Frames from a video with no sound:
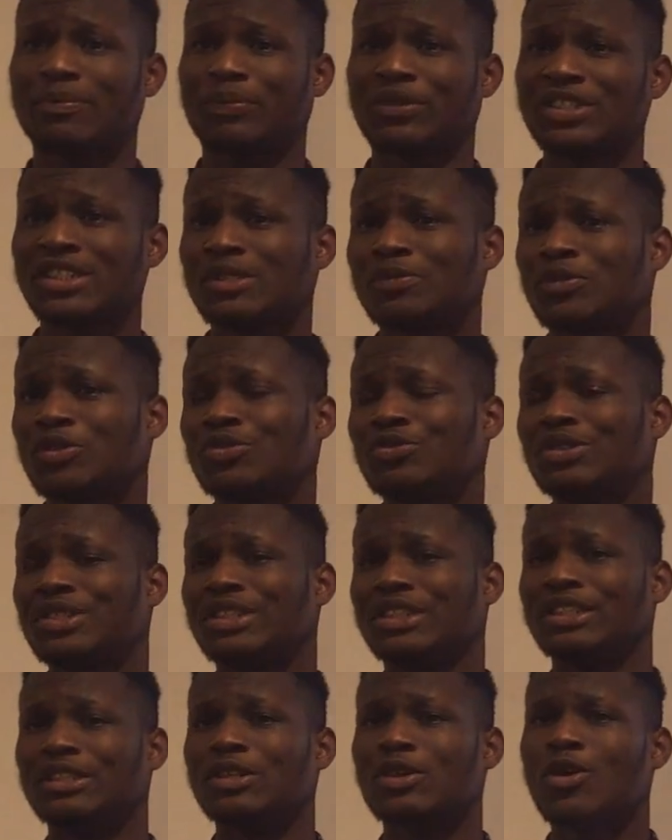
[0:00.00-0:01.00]
a principled
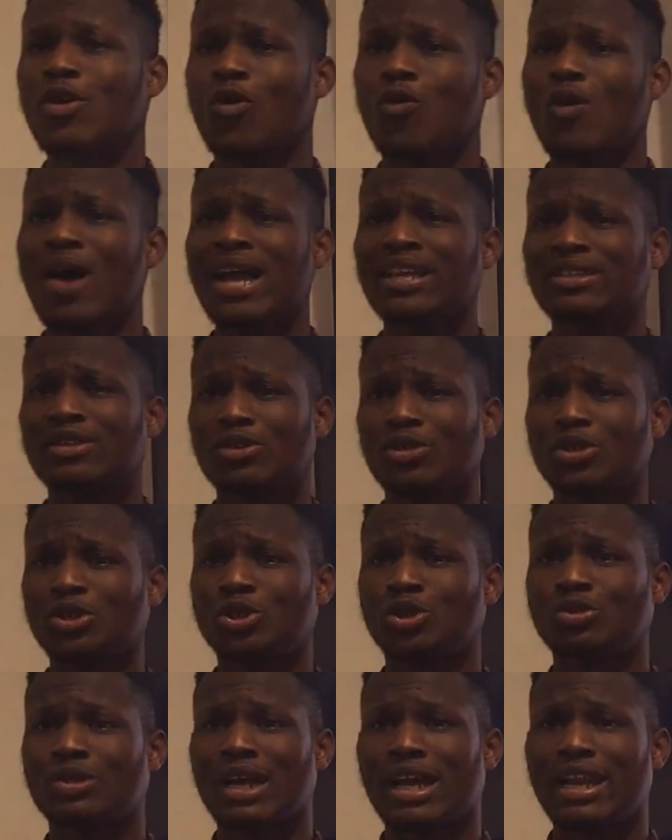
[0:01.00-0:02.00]
reason why the law
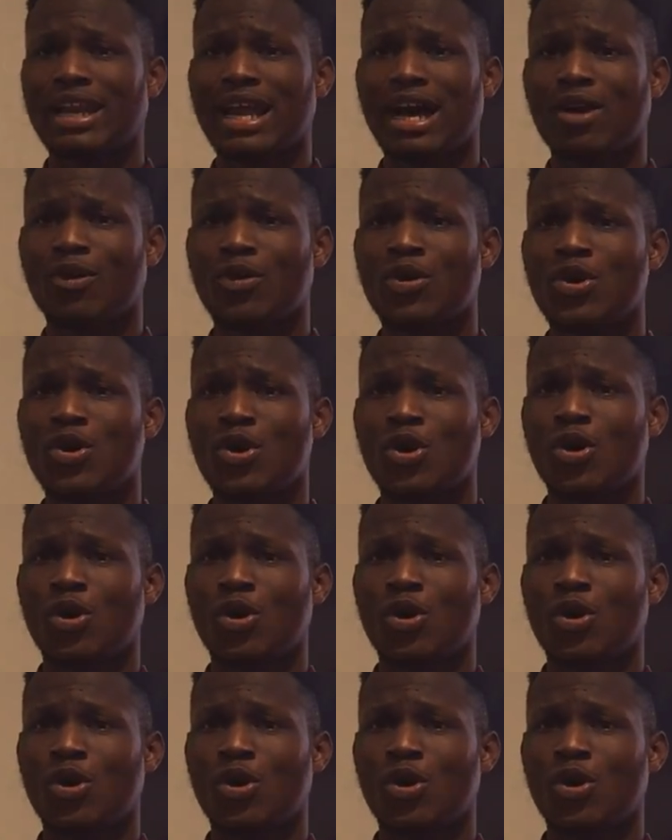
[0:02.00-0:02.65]
should allow